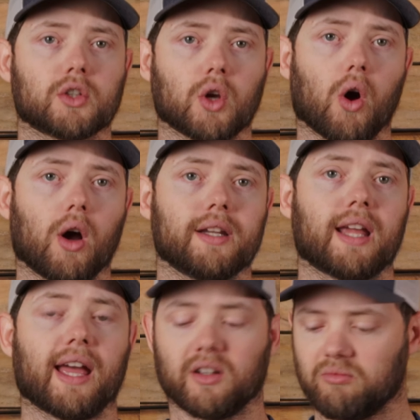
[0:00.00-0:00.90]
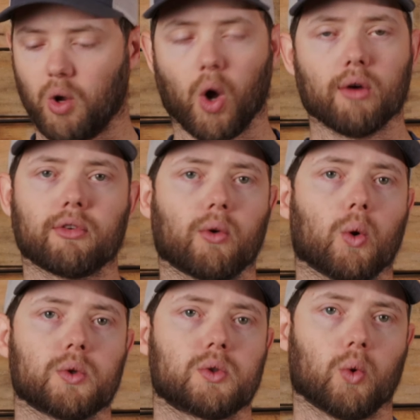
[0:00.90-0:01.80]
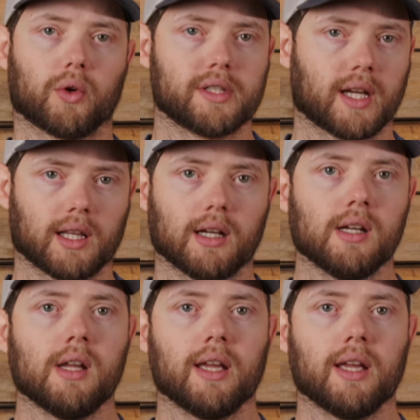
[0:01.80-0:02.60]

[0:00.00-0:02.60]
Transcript: guide, and overall storyteller.